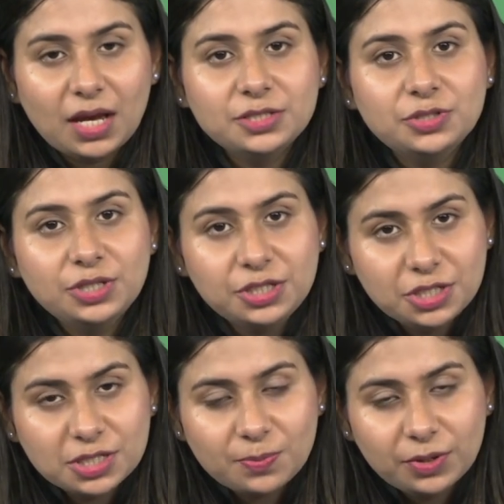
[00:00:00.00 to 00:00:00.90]
a
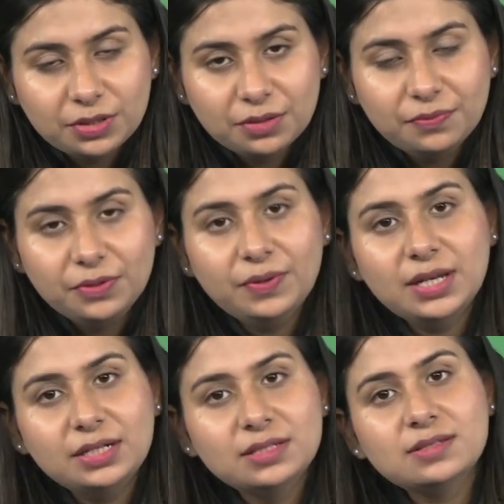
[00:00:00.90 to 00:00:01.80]
judicious point of view,
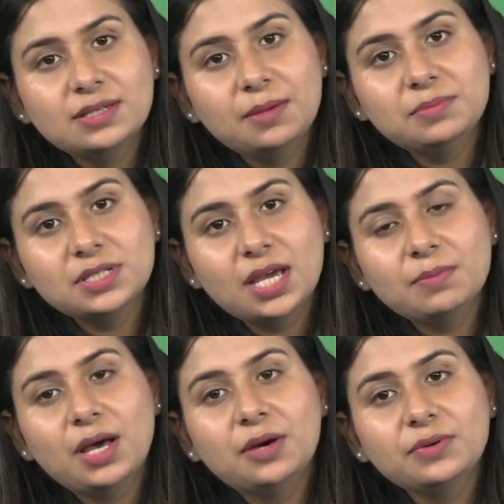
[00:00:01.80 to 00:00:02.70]
and at the same
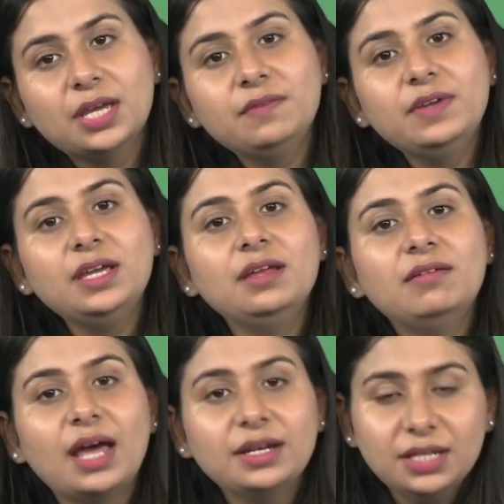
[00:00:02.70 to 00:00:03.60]
time, how can we
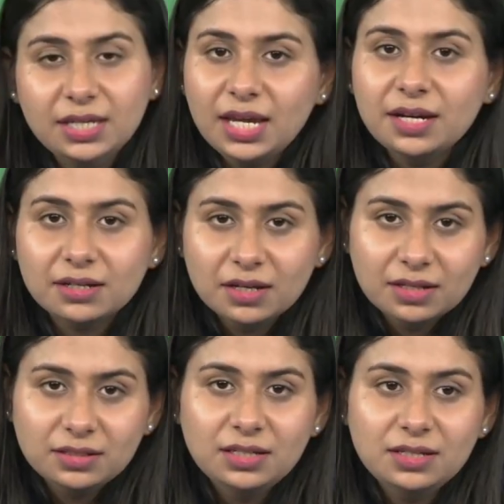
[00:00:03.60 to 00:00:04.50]
eradicate
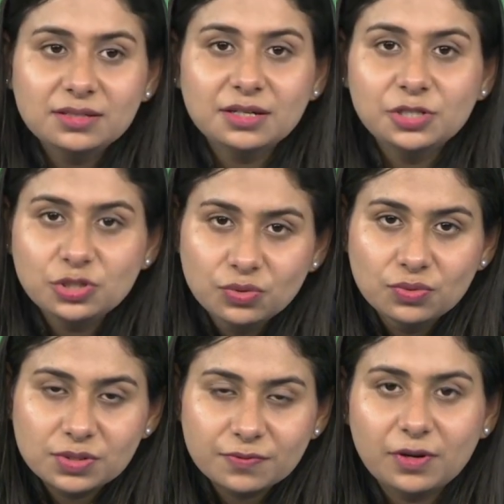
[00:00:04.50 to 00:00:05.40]
these
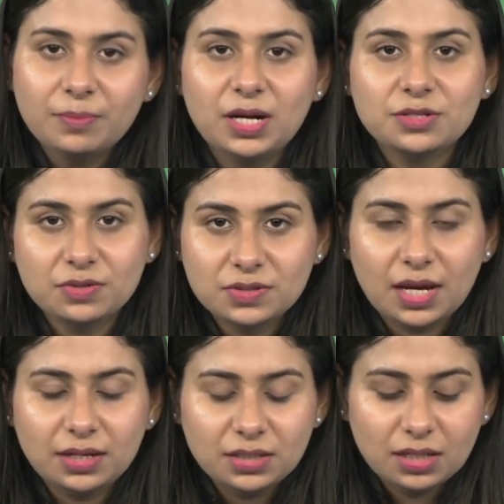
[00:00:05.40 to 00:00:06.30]
issues from our
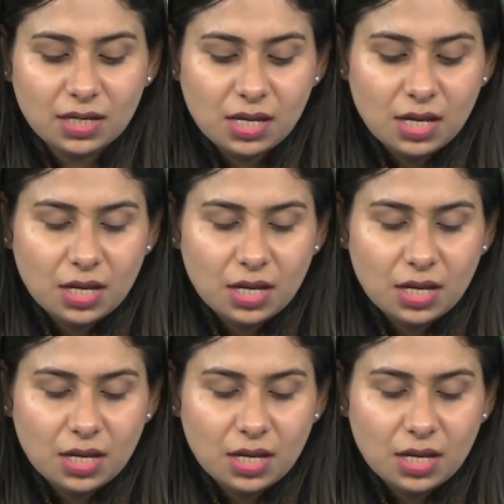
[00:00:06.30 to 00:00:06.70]
society.